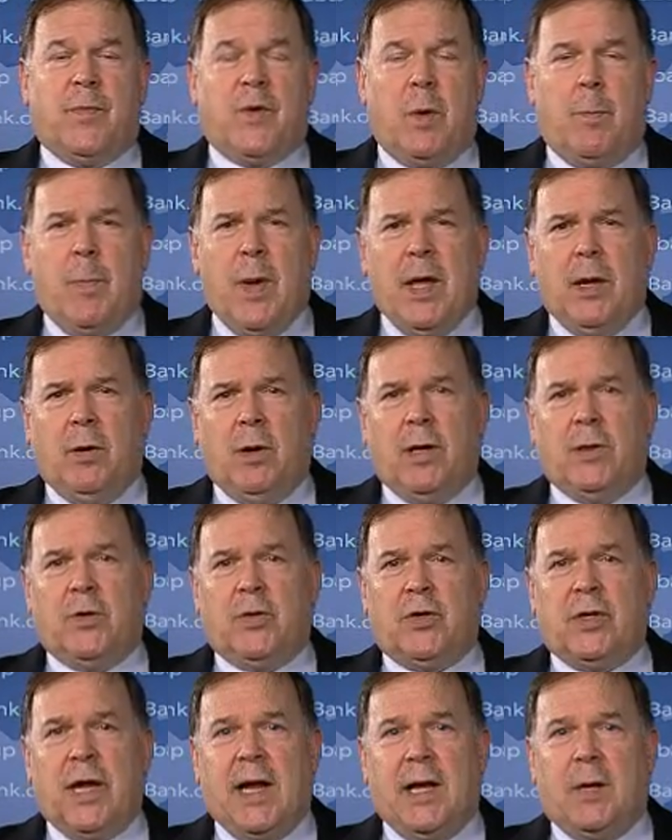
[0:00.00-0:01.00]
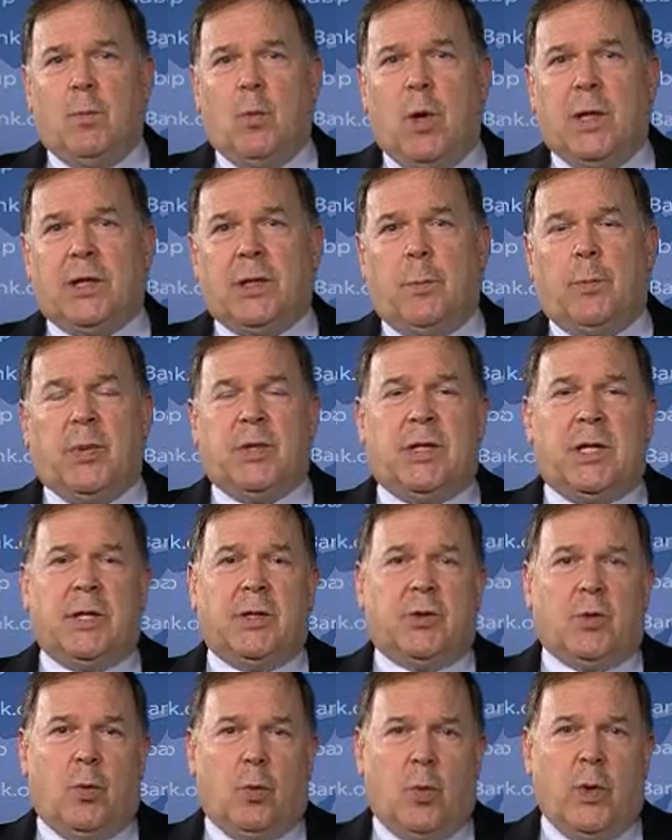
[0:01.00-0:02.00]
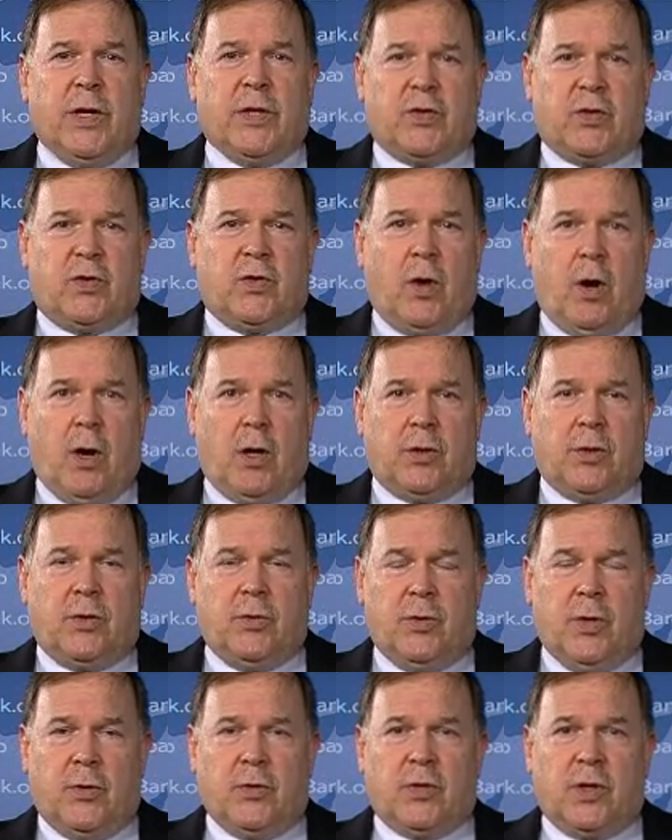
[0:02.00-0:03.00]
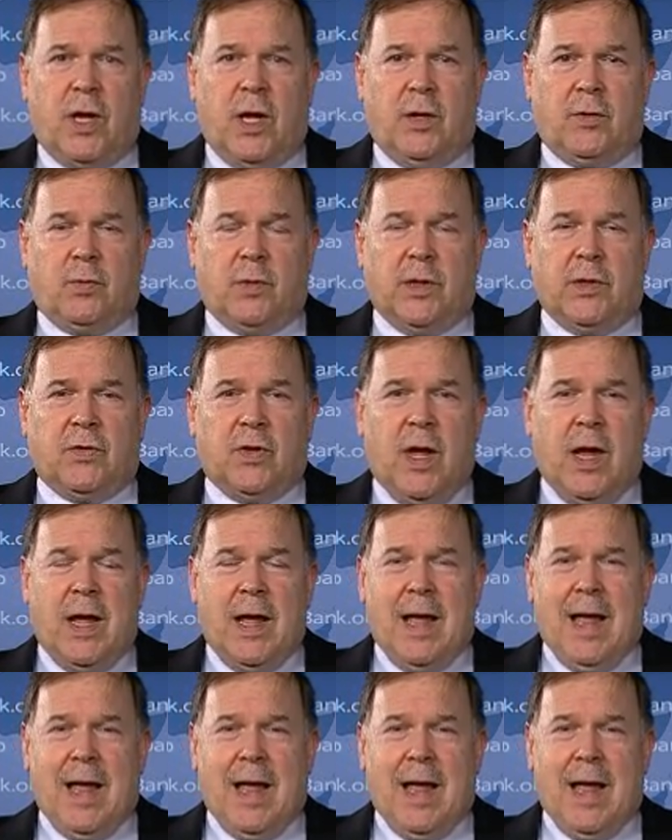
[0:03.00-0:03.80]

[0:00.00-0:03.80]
to better understand what the potential risks are to those countries